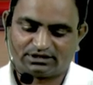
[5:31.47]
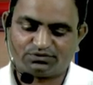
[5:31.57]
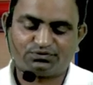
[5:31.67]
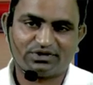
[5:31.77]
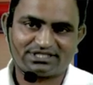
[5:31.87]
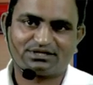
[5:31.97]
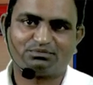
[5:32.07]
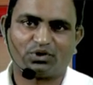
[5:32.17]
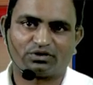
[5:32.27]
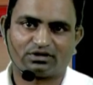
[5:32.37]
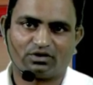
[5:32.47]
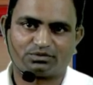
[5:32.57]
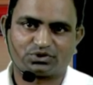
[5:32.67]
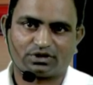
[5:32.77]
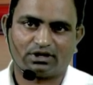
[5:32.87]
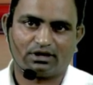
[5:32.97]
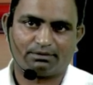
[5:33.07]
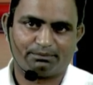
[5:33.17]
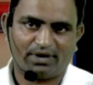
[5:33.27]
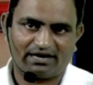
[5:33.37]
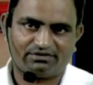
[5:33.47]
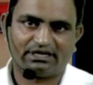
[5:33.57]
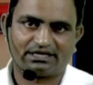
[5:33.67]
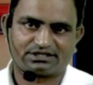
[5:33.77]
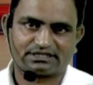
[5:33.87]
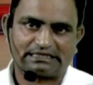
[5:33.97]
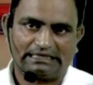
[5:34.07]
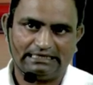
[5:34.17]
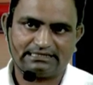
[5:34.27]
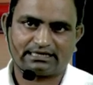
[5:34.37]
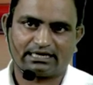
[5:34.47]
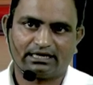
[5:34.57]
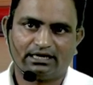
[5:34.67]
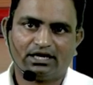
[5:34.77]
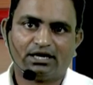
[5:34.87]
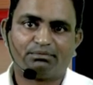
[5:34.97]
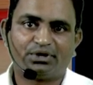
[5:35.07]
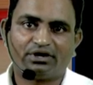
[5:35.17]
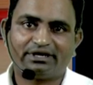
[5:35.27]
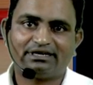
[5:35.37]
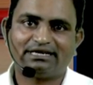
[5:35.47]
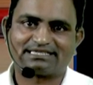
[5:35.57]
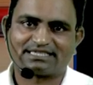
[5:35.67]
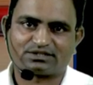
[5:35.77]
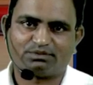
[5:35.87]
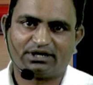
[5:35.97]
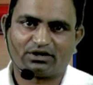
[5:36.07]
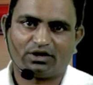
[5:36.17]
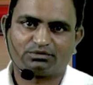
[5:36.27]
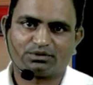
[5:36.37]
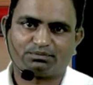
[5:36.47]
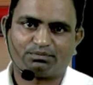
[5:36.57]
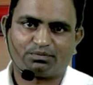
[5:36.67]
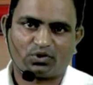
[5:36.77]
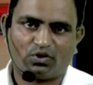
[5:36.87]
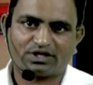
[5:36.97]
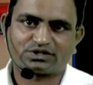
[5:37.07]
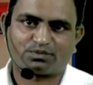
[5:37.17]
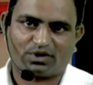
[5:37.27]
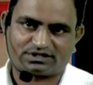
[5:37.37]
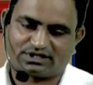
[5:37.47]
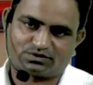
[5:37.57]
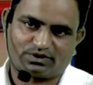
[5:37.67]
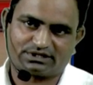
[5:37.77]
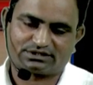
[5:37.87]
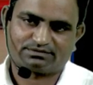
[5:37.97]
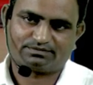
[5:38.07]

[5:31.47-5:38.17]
the first important object uh, advantages is a periodical assessment of the cost process wise